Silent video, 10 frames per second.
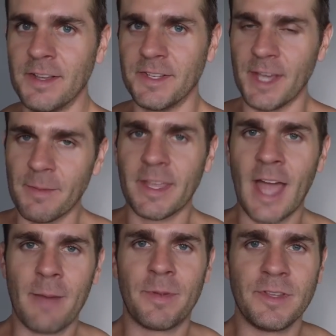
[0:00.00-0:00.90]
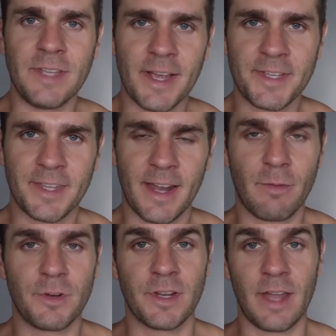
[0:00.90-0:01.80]
Something happened yesterday
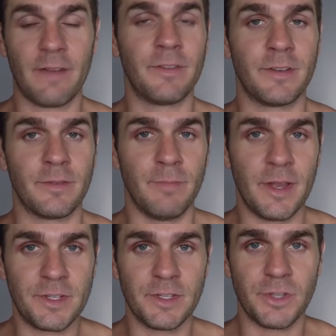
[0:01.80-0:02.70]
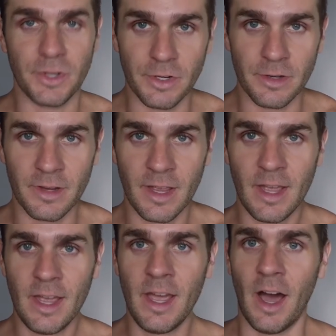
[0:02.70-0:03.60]
which I haven't mentioned to you.
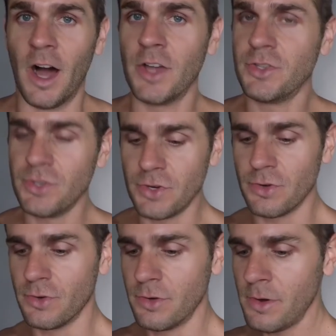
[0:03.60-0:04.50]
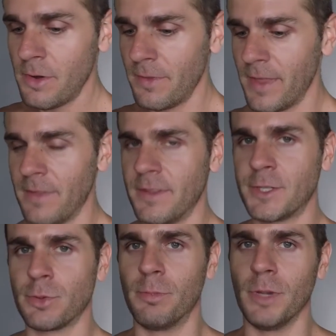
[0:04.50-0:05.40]
I knew that
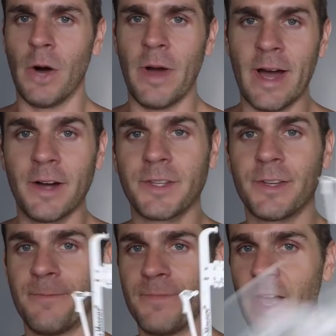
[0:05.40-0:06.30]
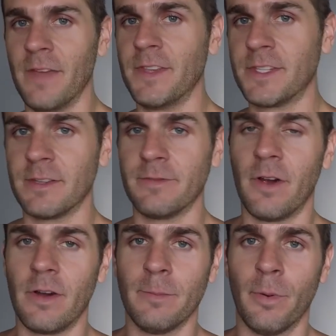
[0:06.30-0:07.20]
this would blow out, and this is a
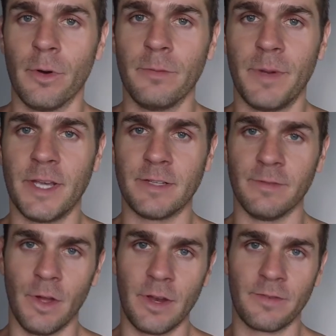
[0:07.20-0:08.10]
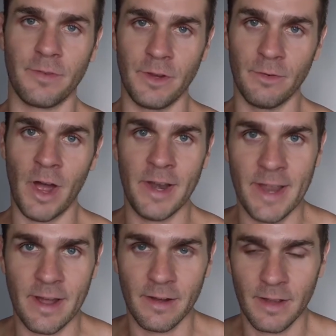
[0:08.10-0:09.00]
very important piece of learning for you right
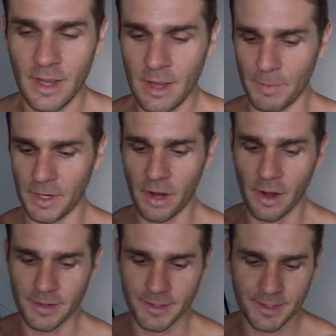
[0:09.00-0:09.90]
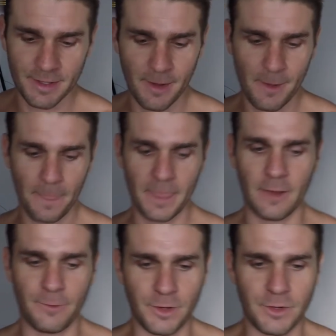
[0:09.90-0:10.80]
now, because
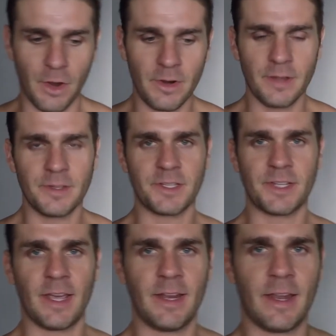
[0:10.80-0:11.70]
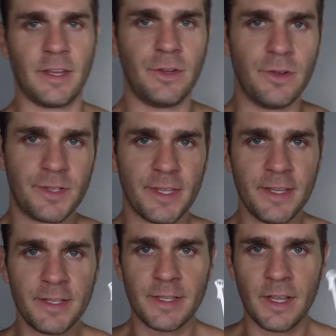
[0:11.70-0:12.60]
if you don't understand how to use
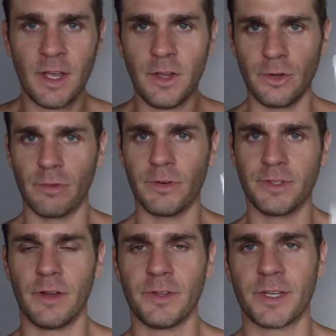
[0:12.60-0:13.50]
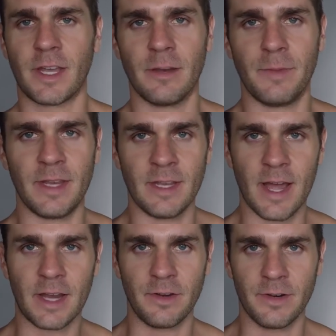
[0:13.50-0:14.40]
this, your results are going to be
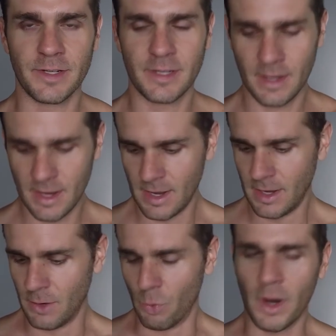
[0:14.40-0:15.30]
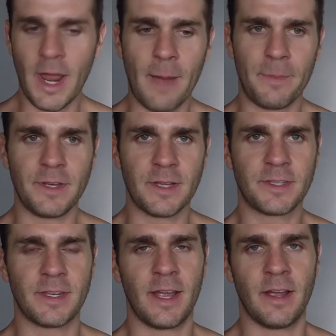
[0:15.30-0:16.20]
inaccurate. What happened
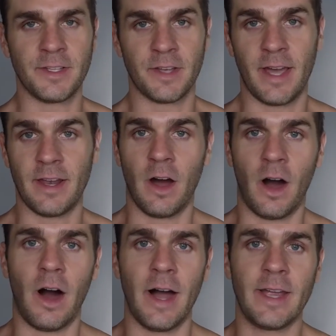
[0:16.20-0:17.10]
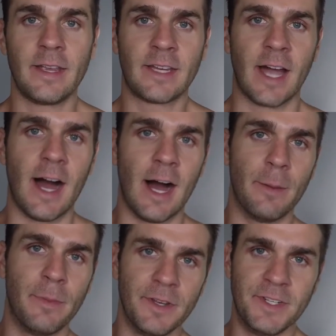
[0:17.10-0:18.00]
yesterday is I had a high
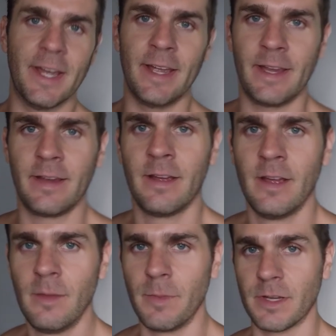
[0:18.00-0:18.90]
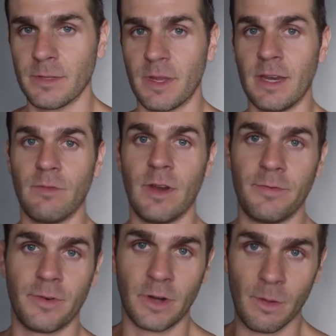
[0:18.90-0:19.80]
carb day because I'm getting ready
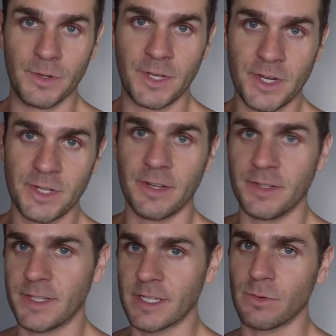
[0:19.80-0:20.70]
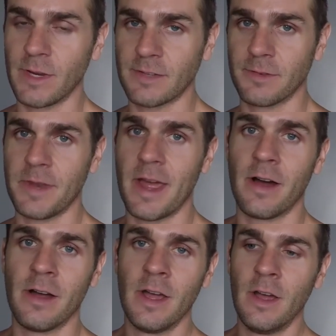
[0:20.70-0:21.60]
for a competition in 6 weeks from
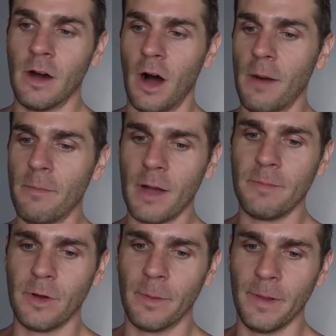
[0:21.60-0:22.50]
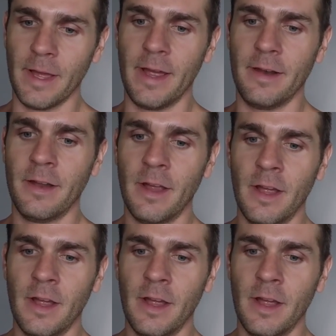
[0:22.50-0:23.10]
now. On my meal plan,